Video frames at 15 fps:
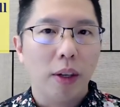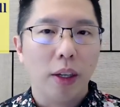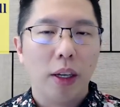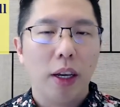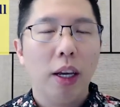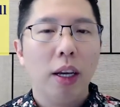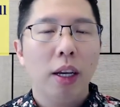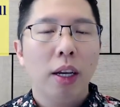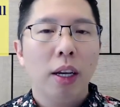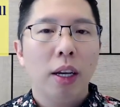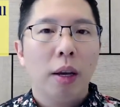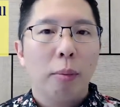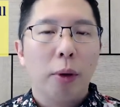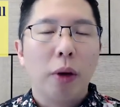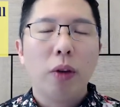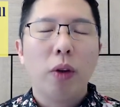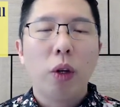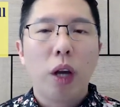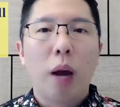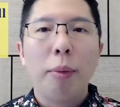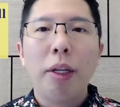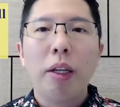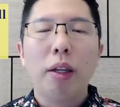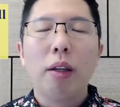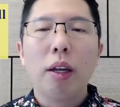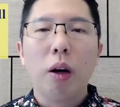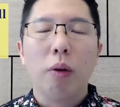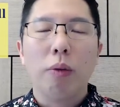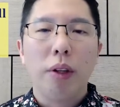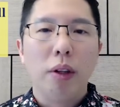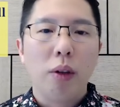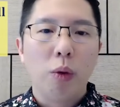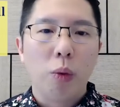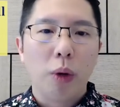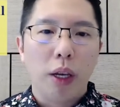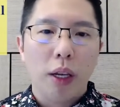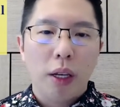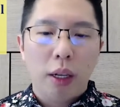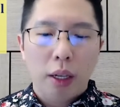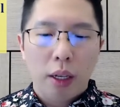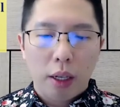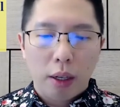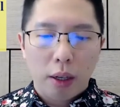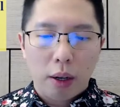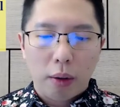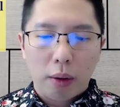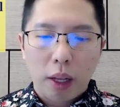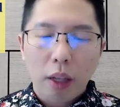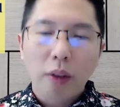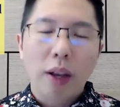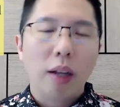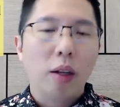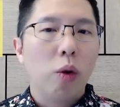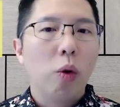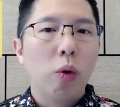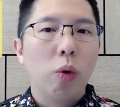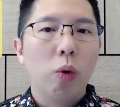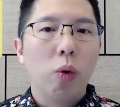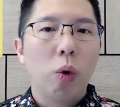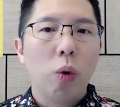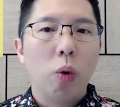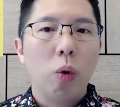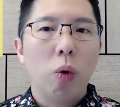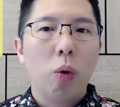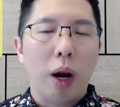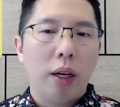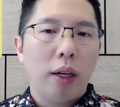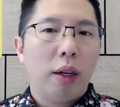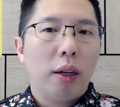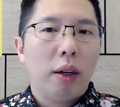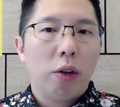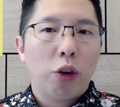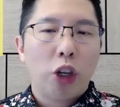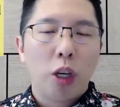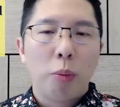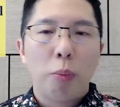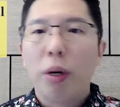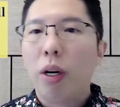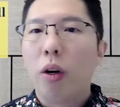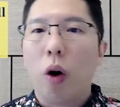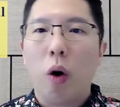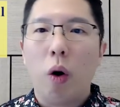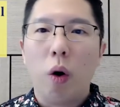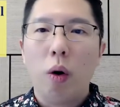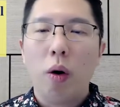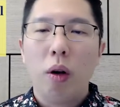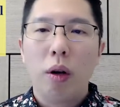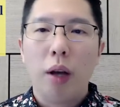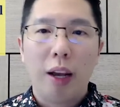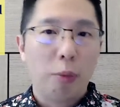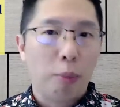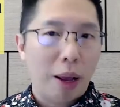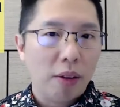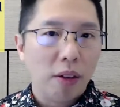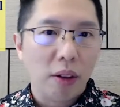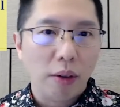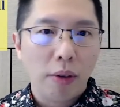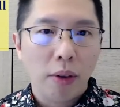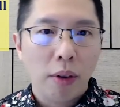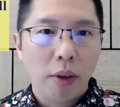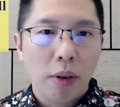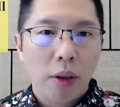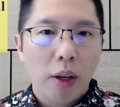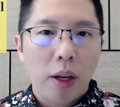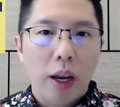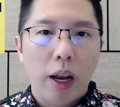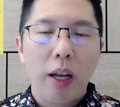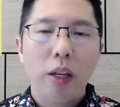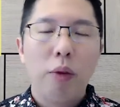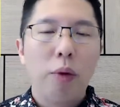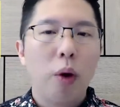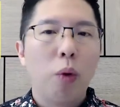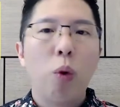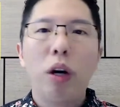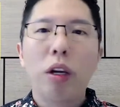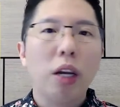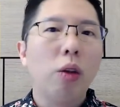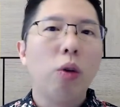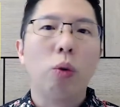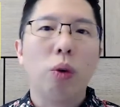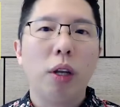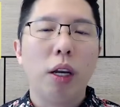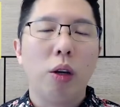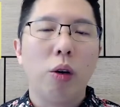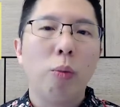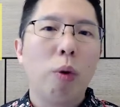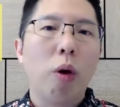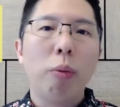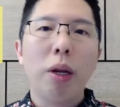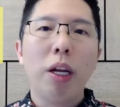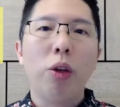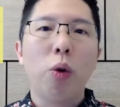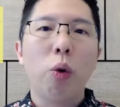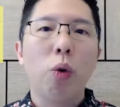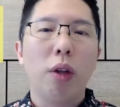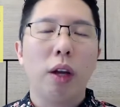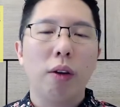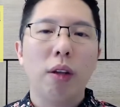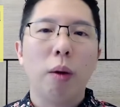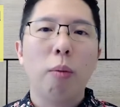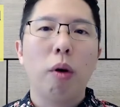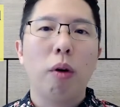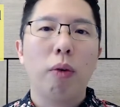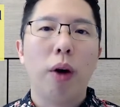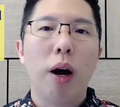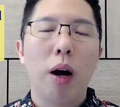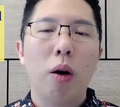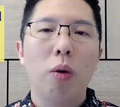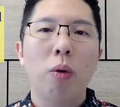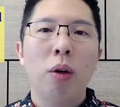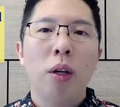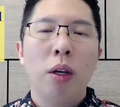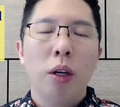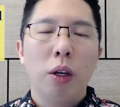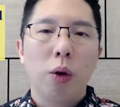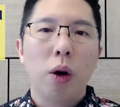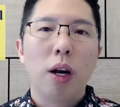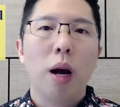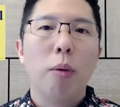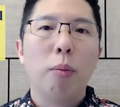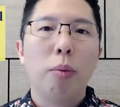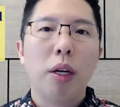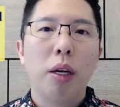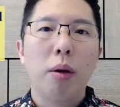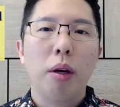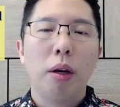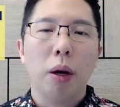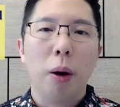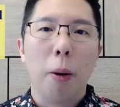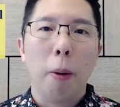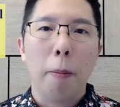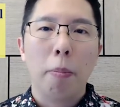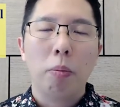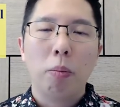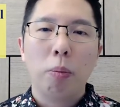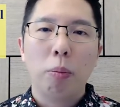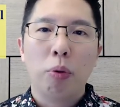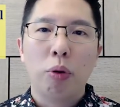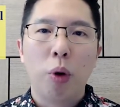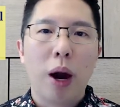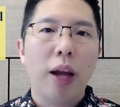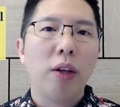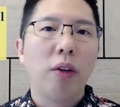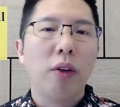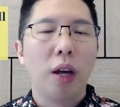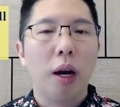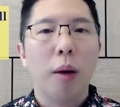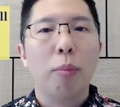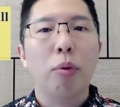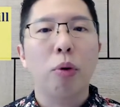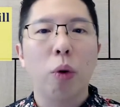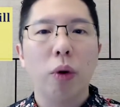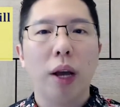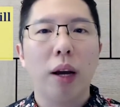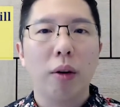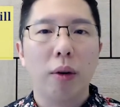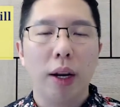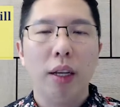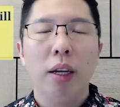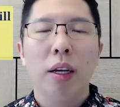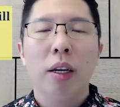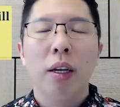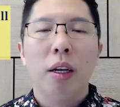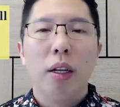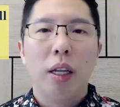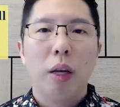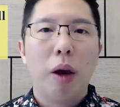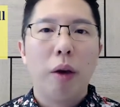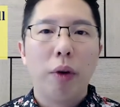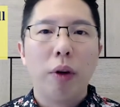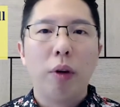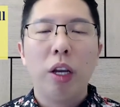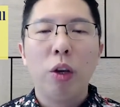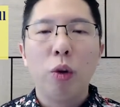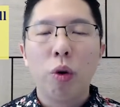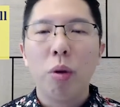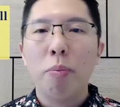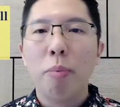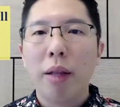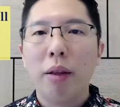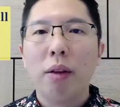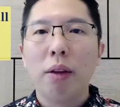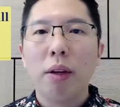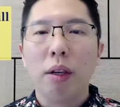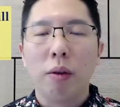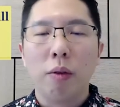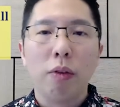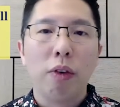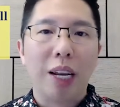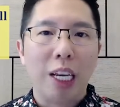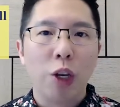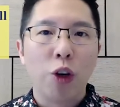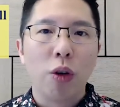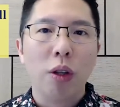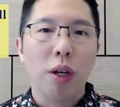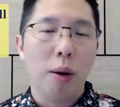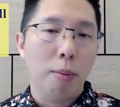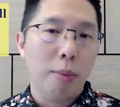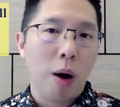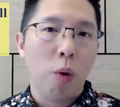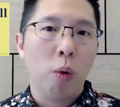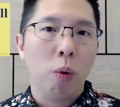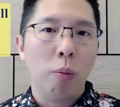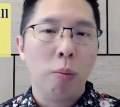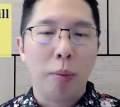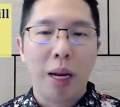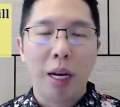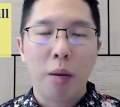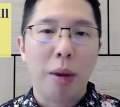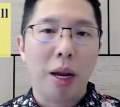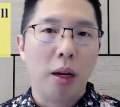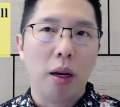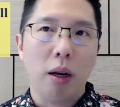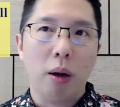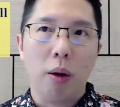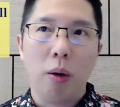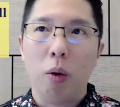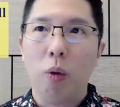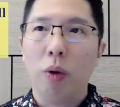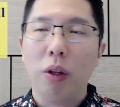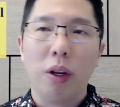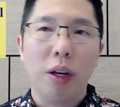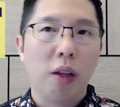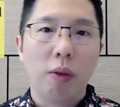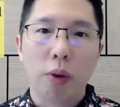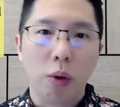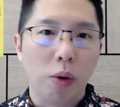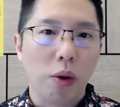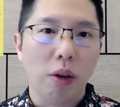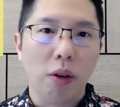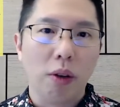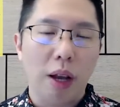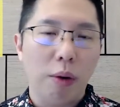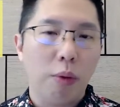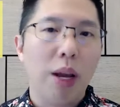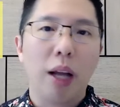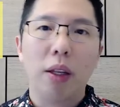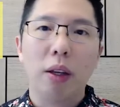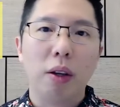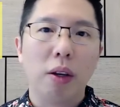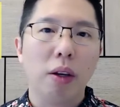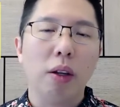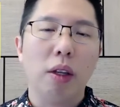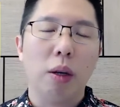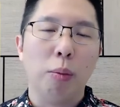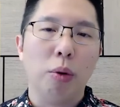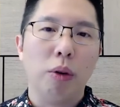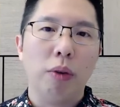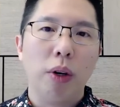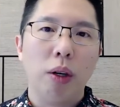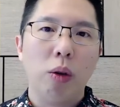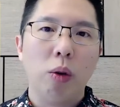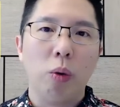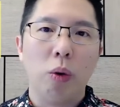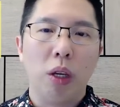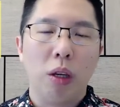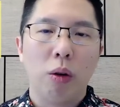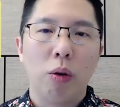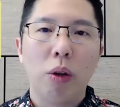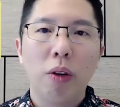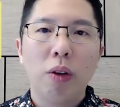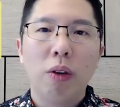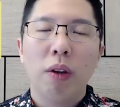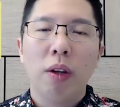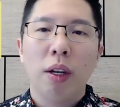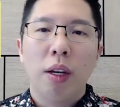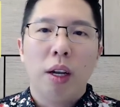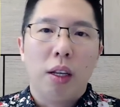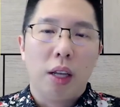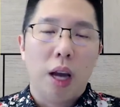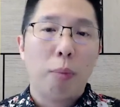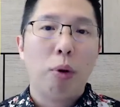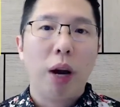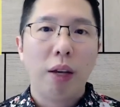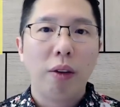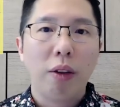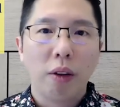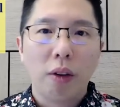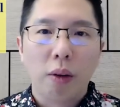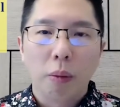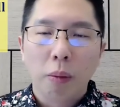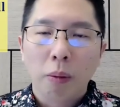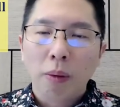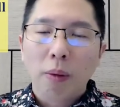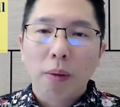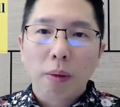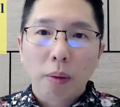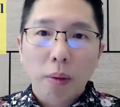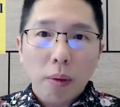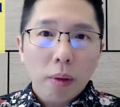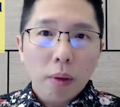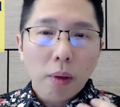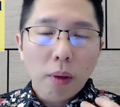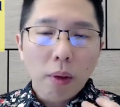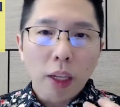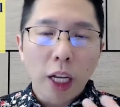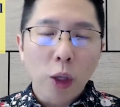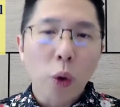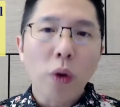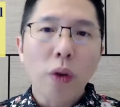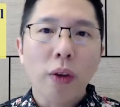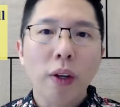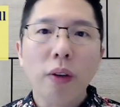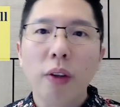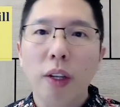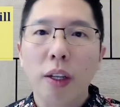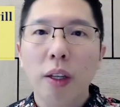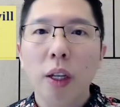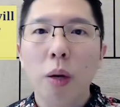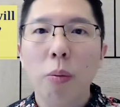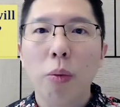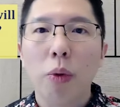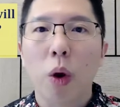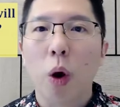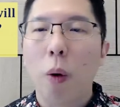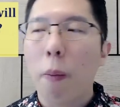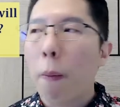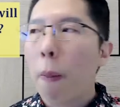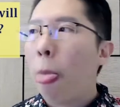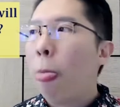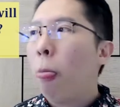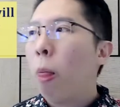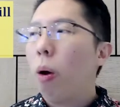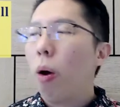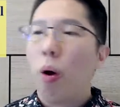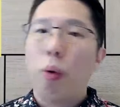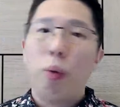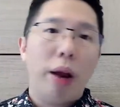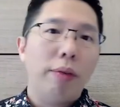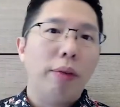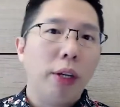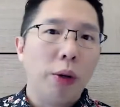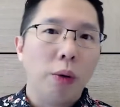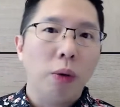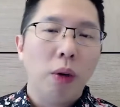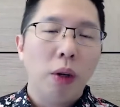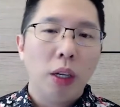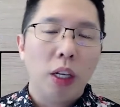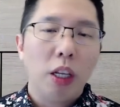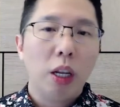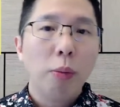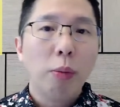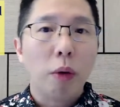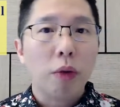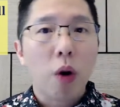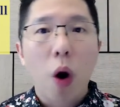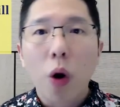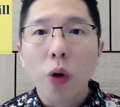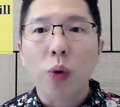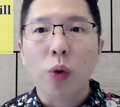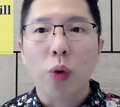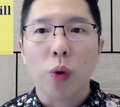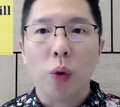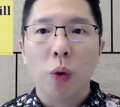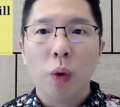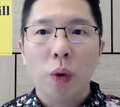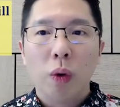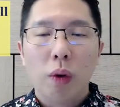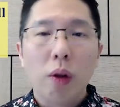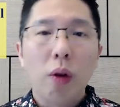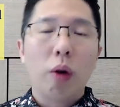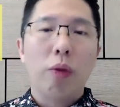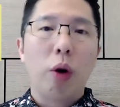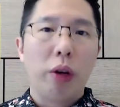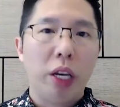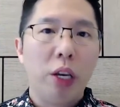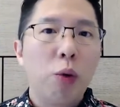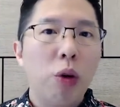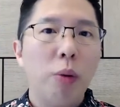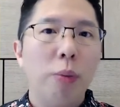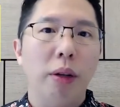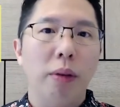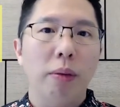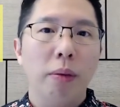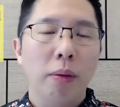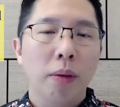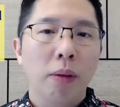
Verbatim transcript: okay, because I mean th think of it this way, uh, things are going to go what cheaper or expensive, and if you're working today, you probably know that some of how your company uh, price their product, right? They have an incremental inflation amount many, uh, over the next few years. Every other year, they prefer to increase their prices, and not just in terms of uh, revenue, in terms of cost also. Think of your increment.